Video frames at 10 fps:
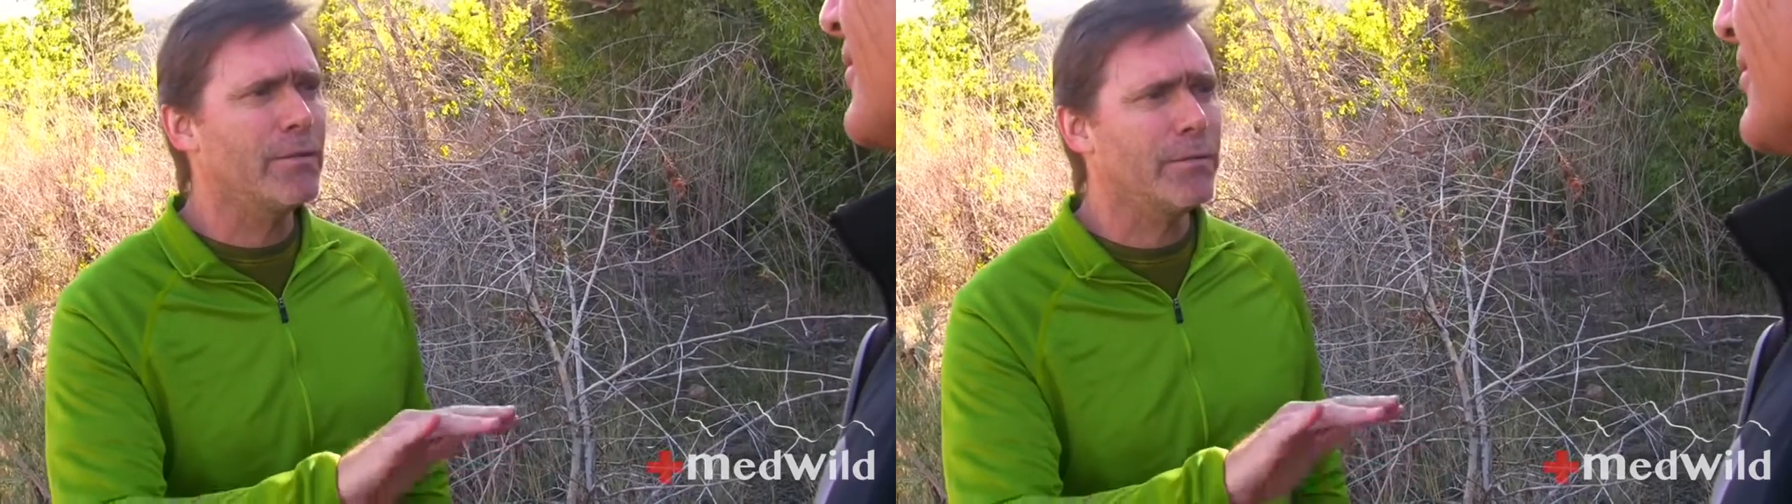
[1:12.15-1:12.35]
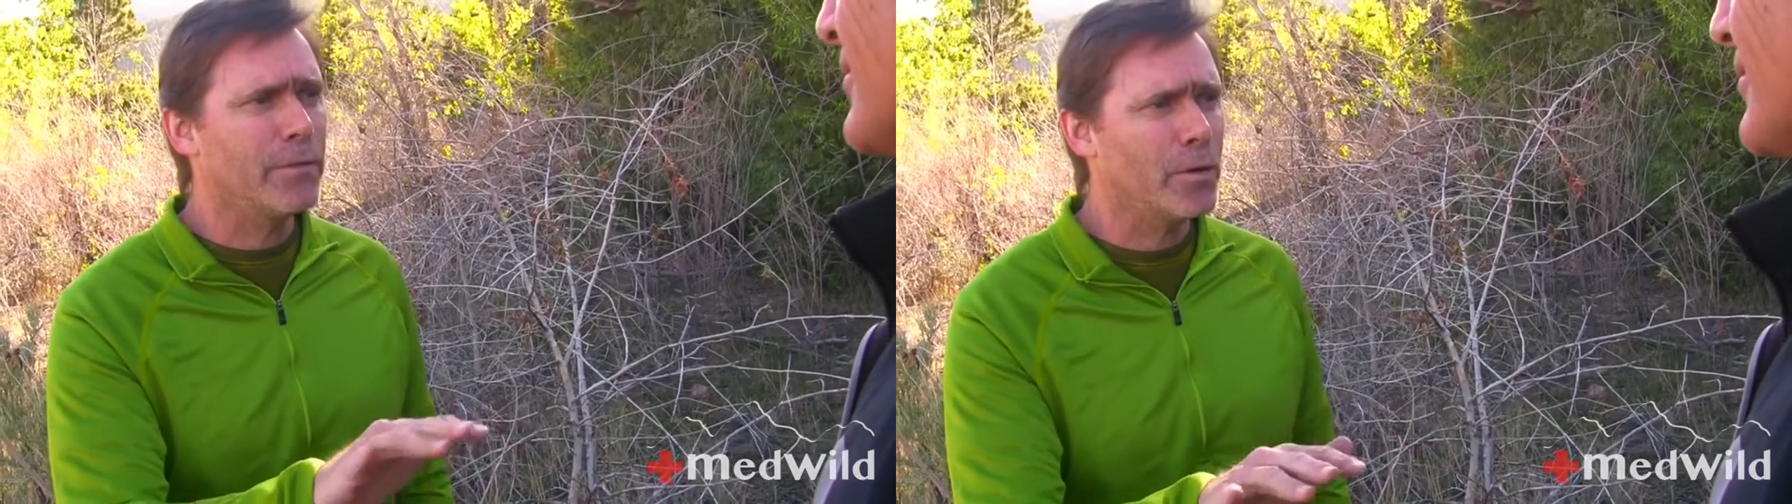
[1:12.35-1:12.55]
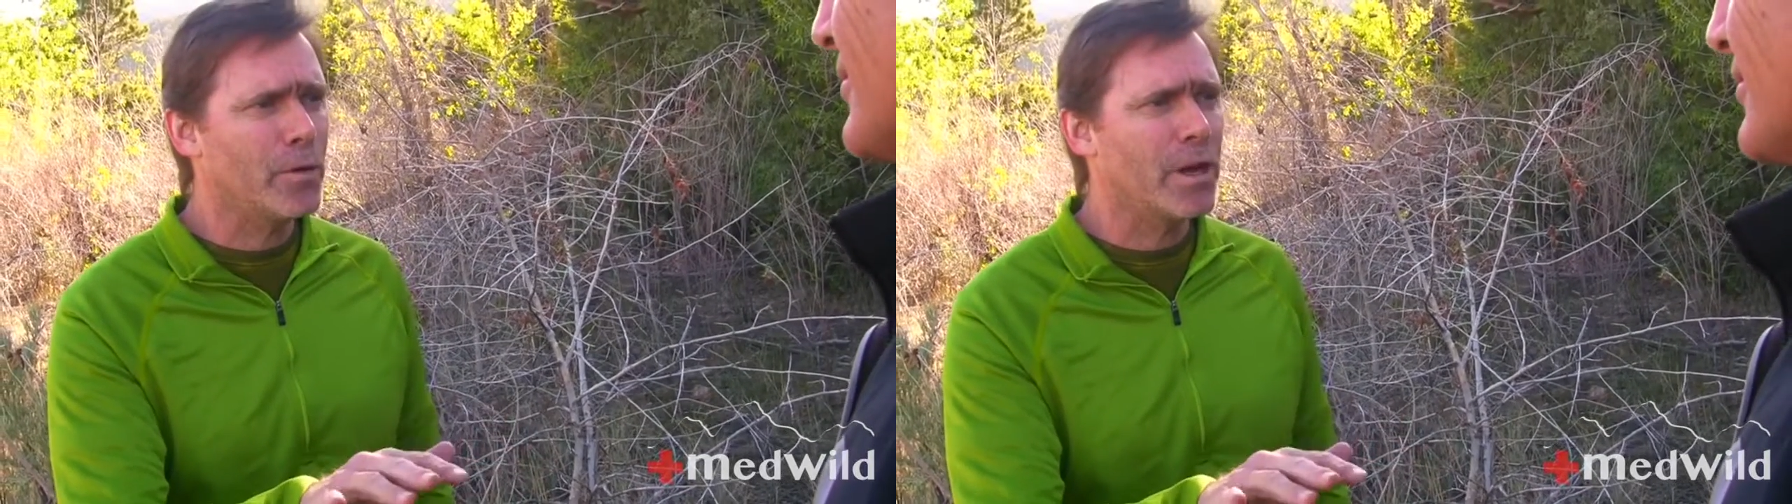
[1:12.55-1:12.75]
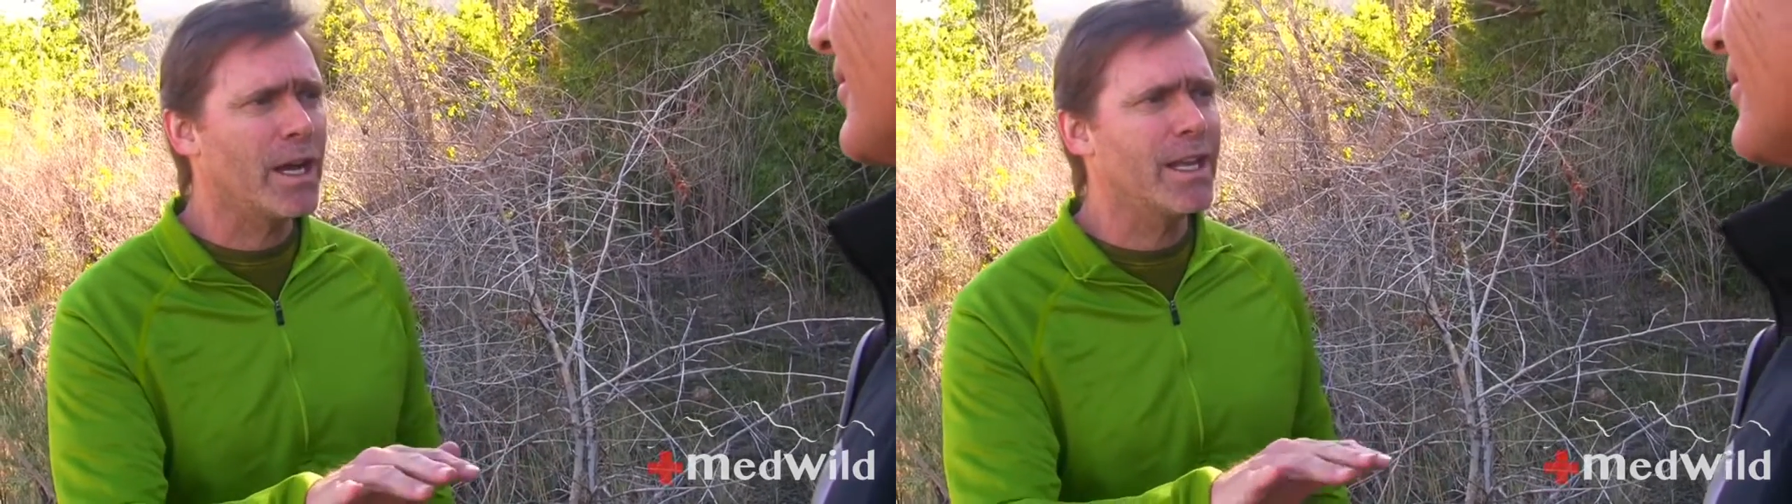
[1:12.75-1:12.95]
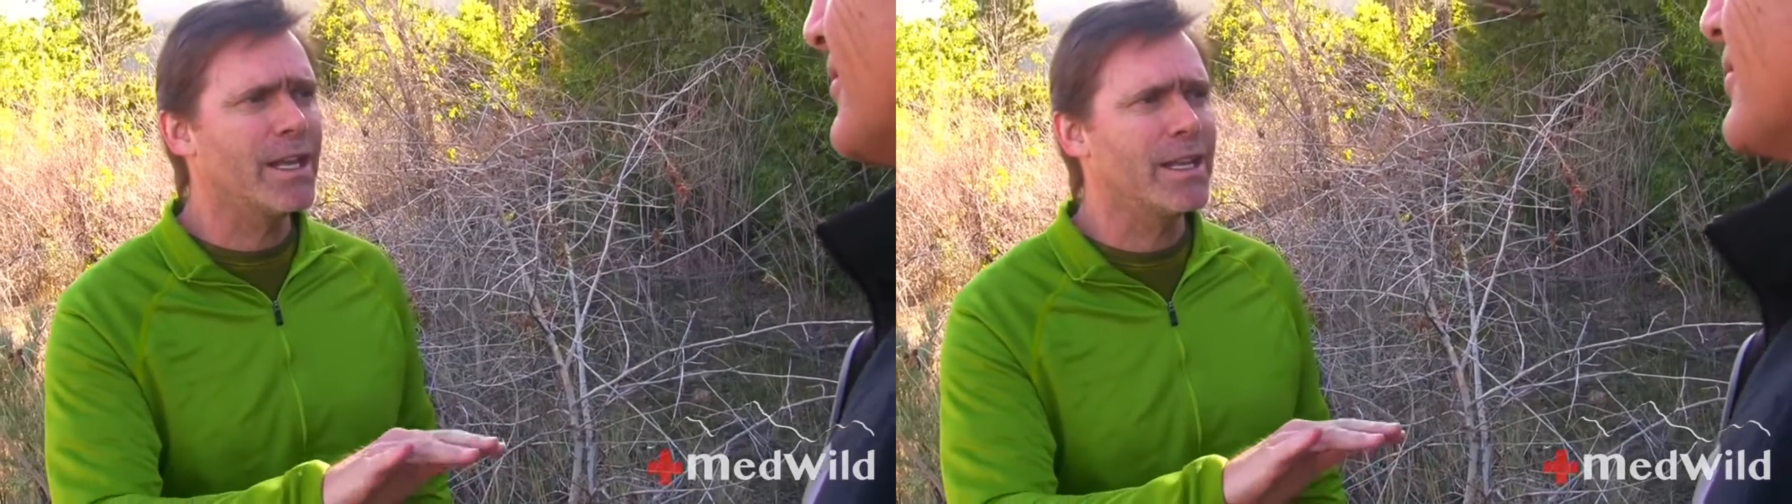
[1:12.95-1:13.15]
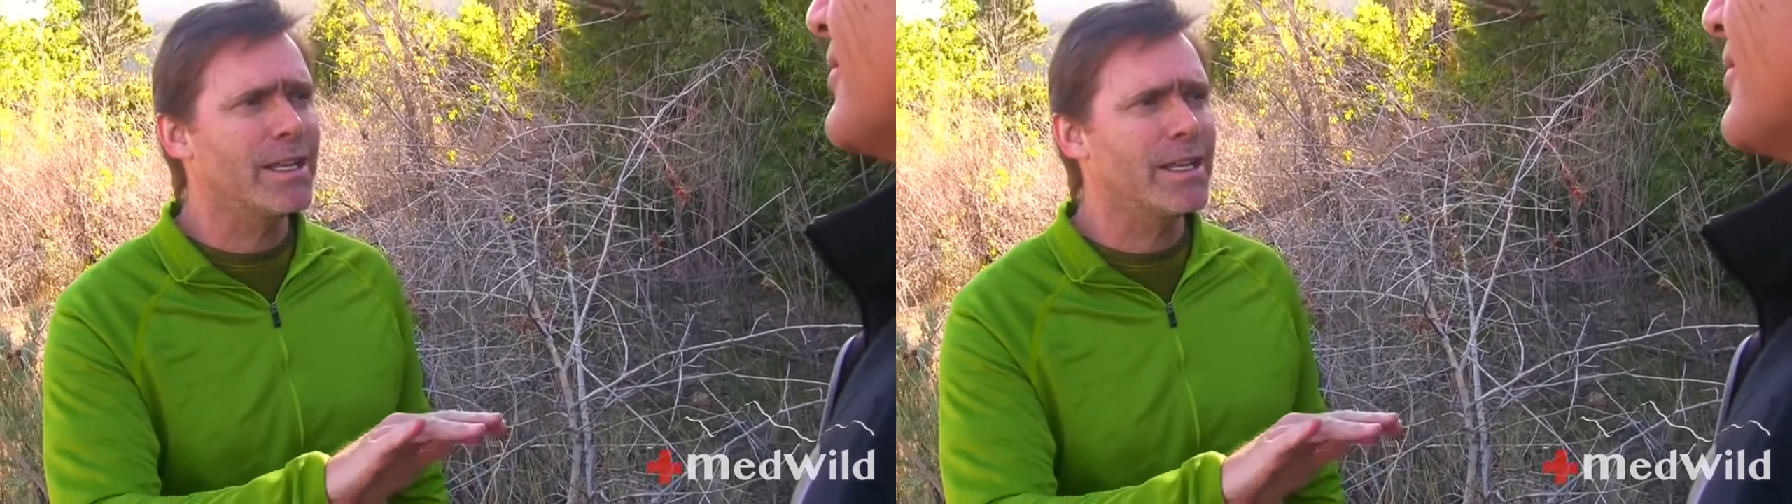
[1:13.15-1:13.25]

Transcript: flora,